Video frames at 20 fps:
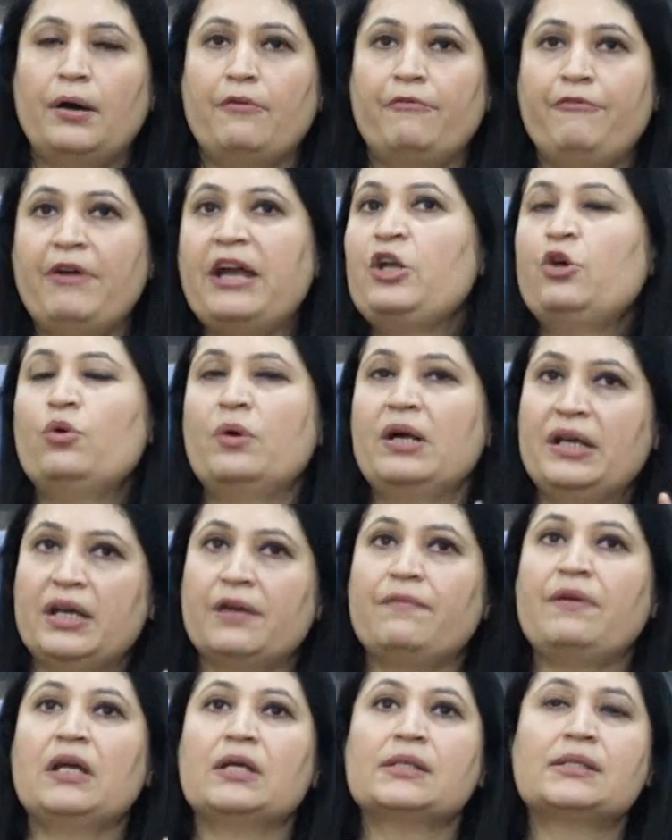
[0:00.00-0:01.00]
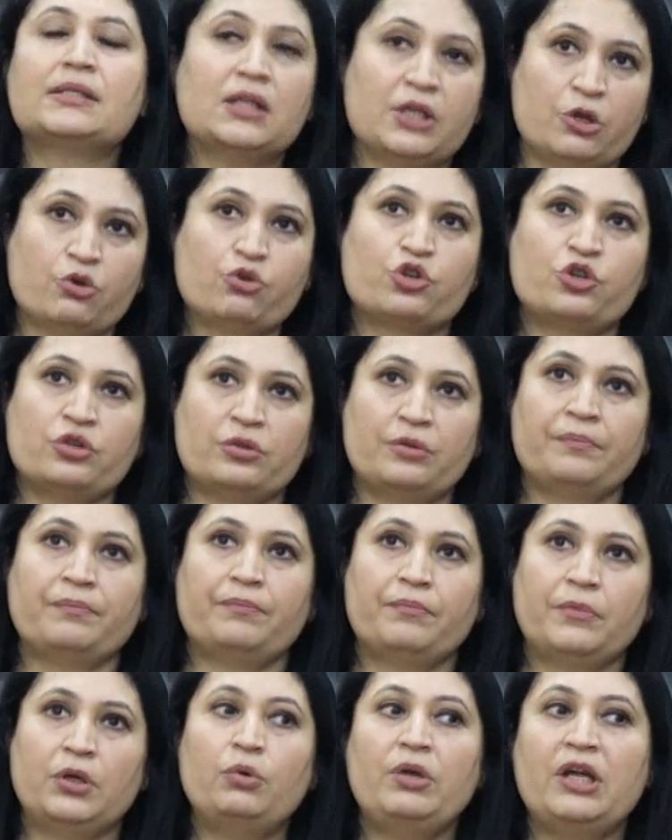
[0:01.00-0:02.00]
when you are giving a solution,
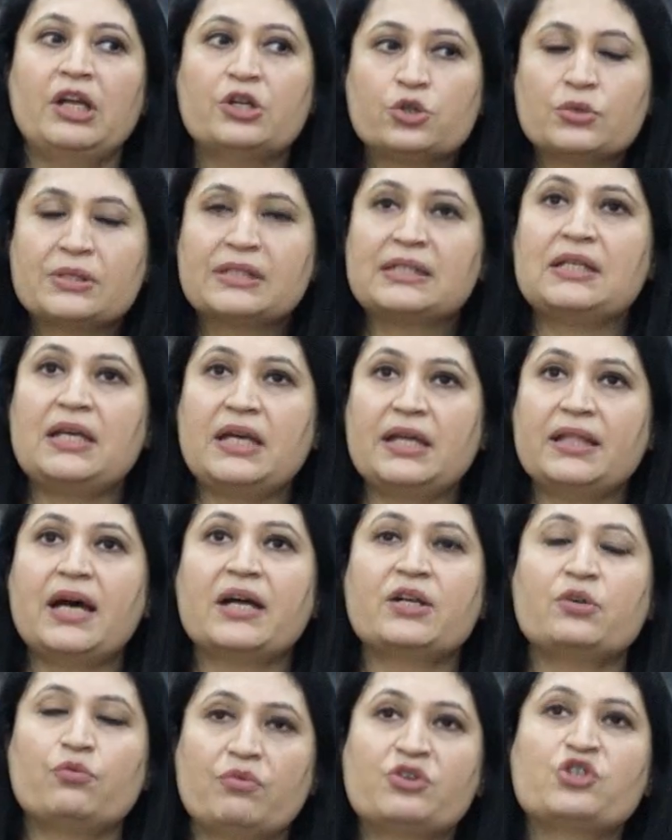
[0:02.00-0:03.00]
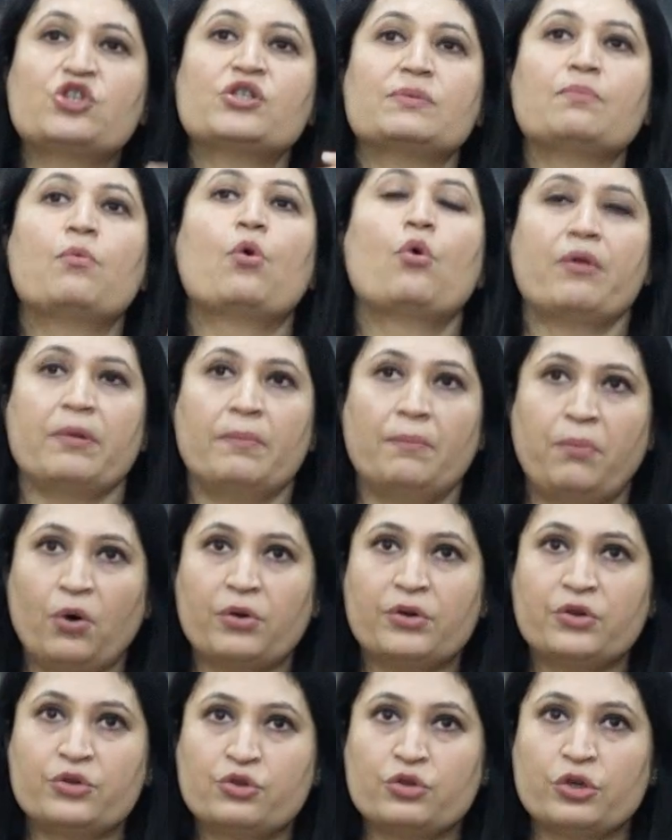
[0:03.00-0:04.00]
you need to see that which is more
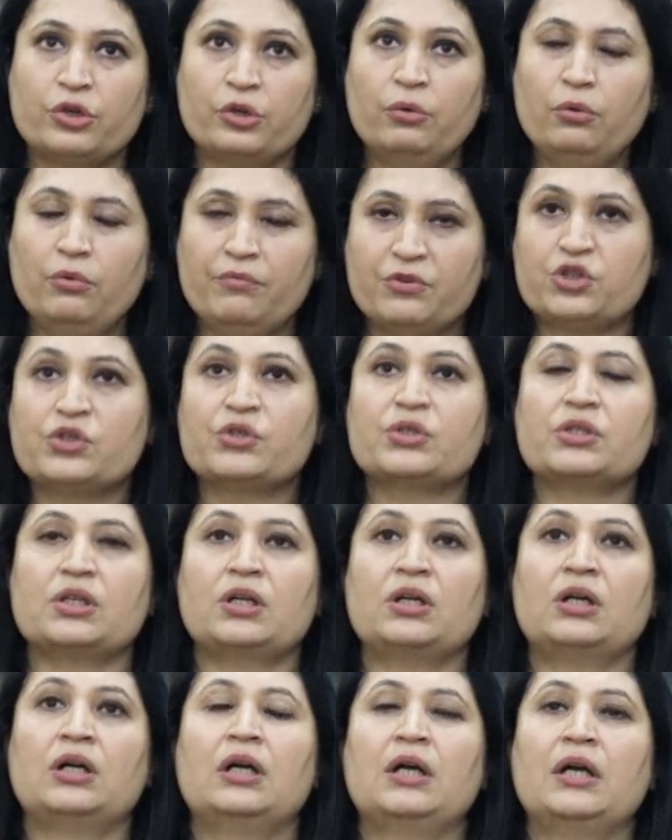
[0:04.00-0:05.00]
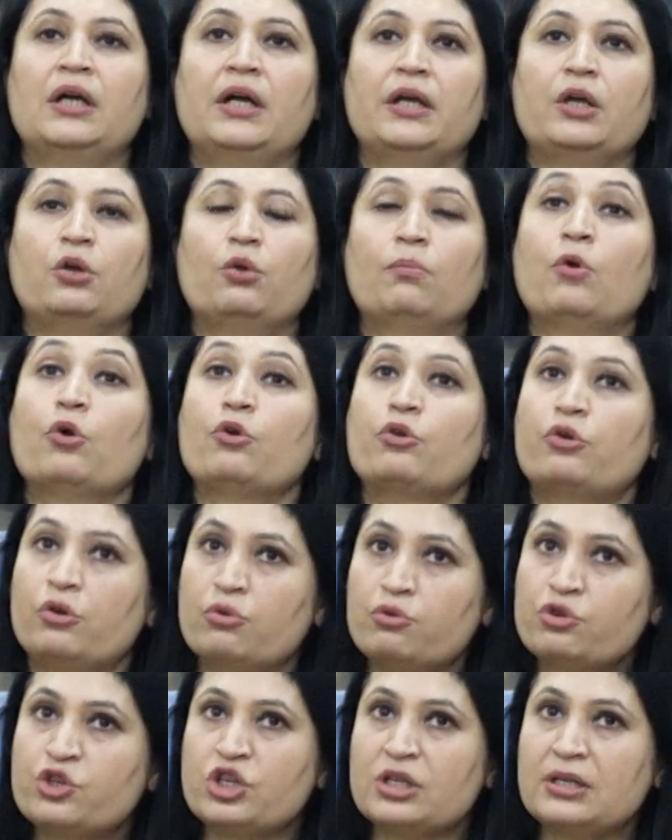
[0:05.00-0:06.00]
important to you, which is, you know, more
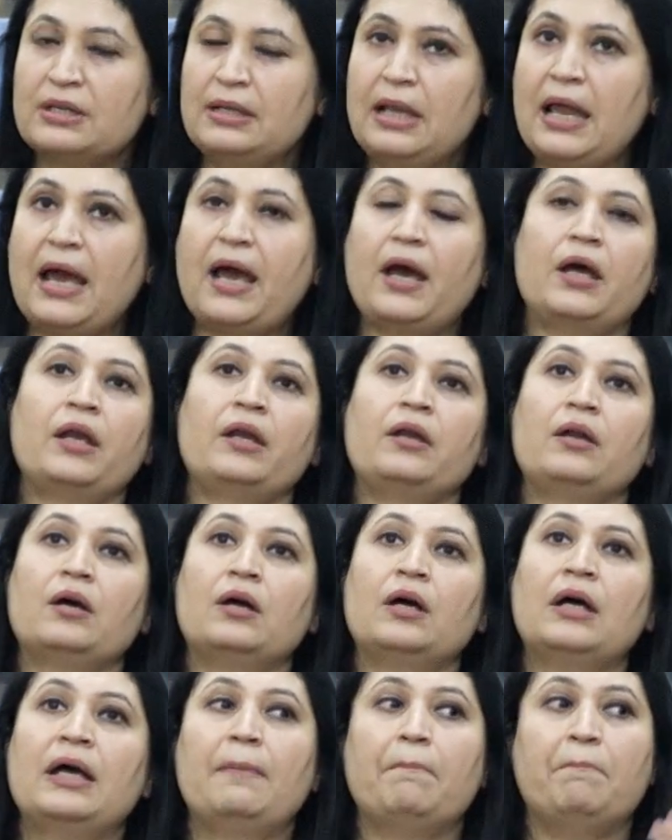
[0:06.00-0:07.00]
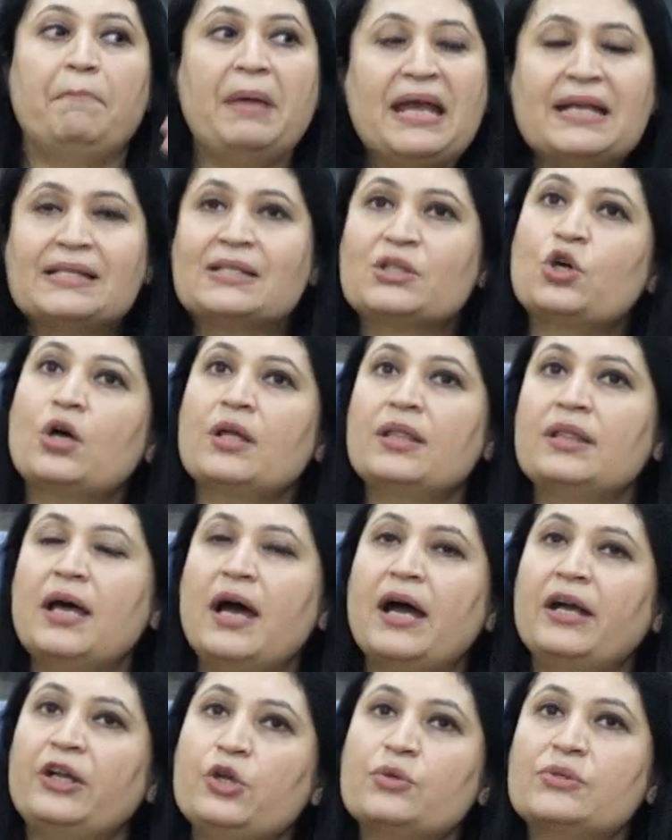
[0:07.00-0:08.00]
crucial, and based on
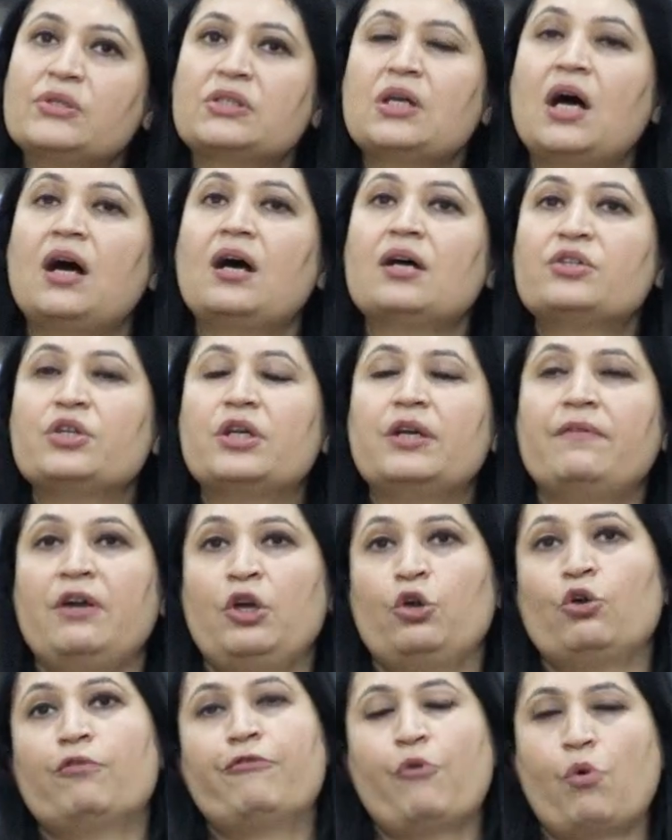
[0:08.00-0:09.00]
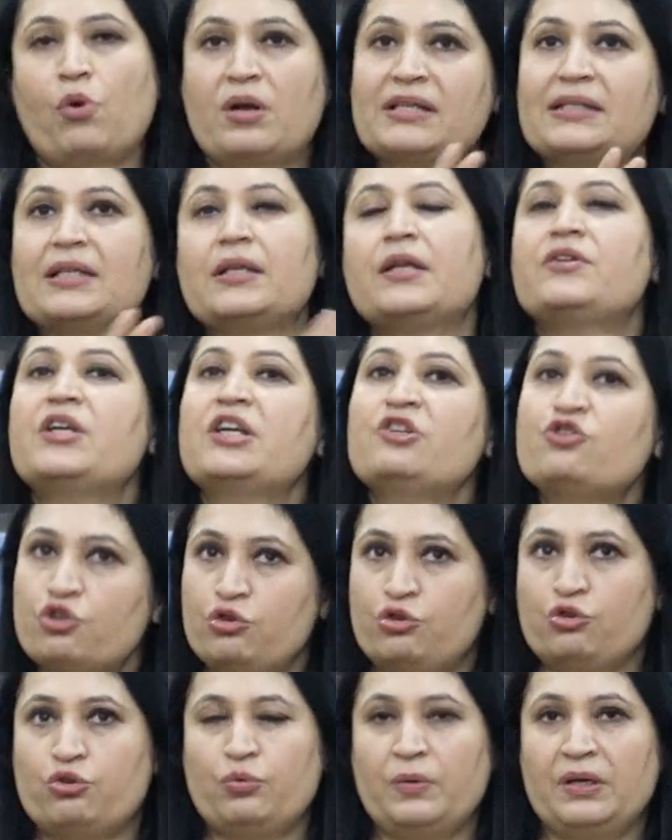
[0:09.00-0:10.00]
that, you start giving your focus and
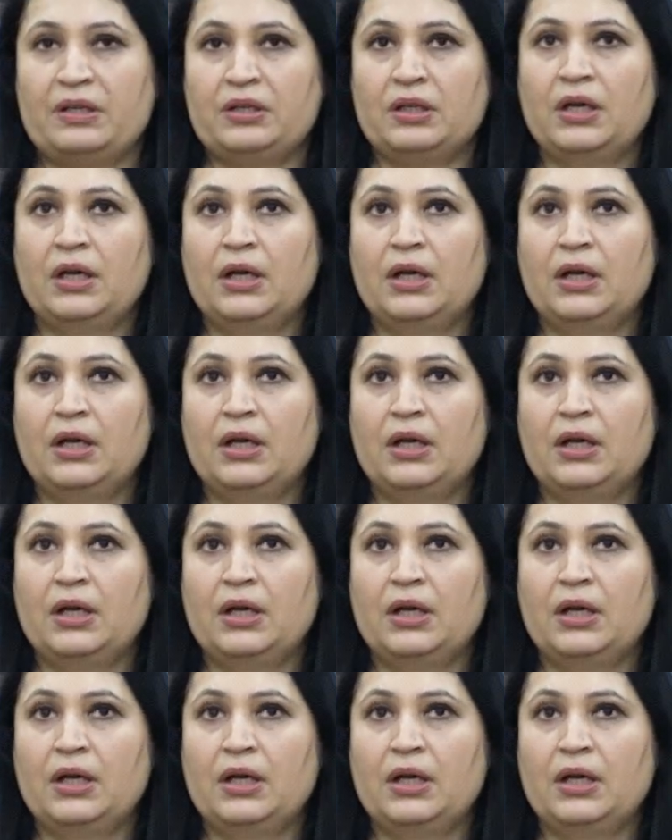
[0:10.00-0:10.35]
attention to it.